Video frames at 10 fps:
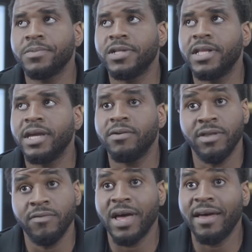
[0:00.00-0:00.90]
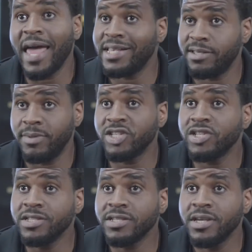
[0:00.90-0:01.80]
like they've had
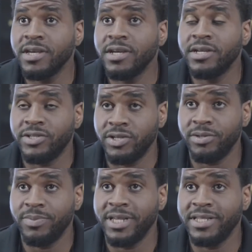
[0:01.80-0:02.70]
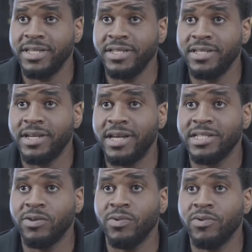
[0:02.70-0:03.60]
exhibitions, certain places.
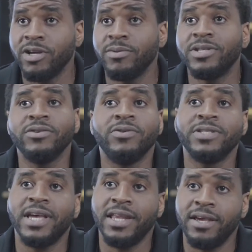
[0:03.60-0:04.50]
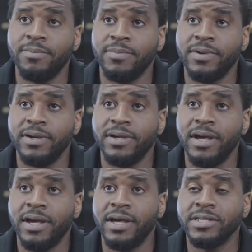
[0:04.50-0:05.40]
So we were able to go set up
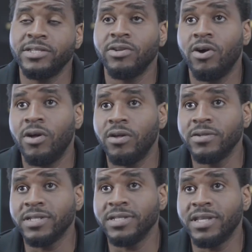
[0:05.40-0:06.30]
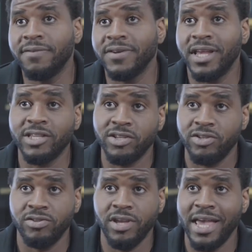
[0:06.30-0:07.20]
stalls and stuff like that
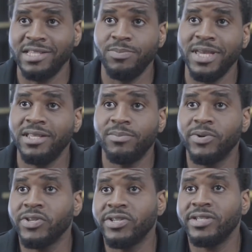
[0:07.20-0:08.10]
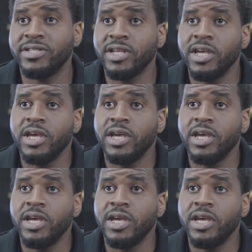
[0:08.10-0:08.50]
to explain to persons